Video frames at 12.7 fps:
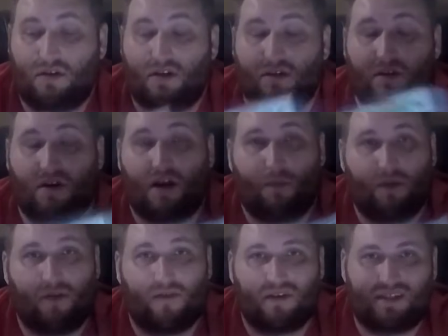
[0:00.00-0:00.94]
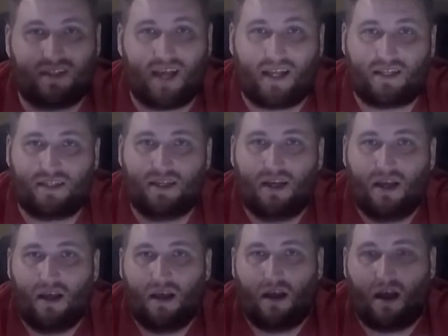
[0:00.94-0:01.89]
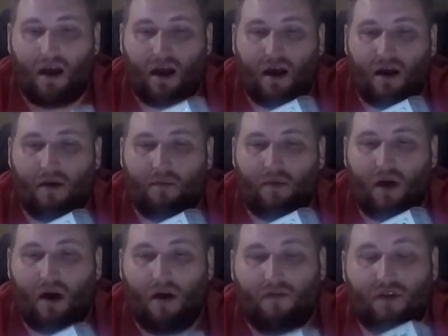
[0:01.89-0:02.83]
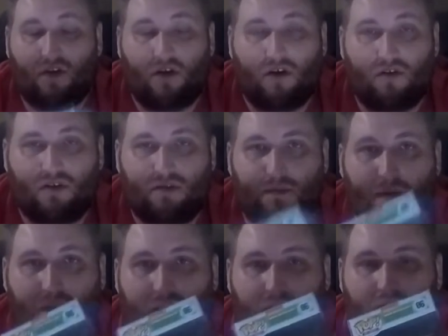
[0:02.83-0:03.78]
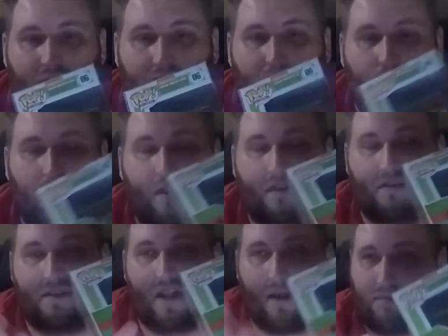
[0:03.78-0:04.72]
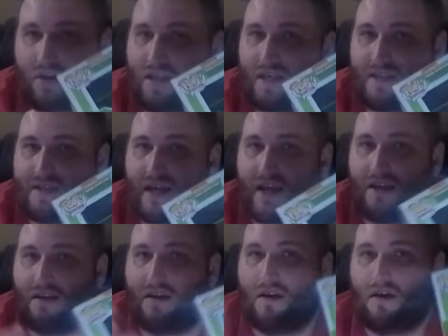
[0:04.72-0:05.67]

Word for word: There are a couple different sets of the turtles, but the ones that I'm trying to get signed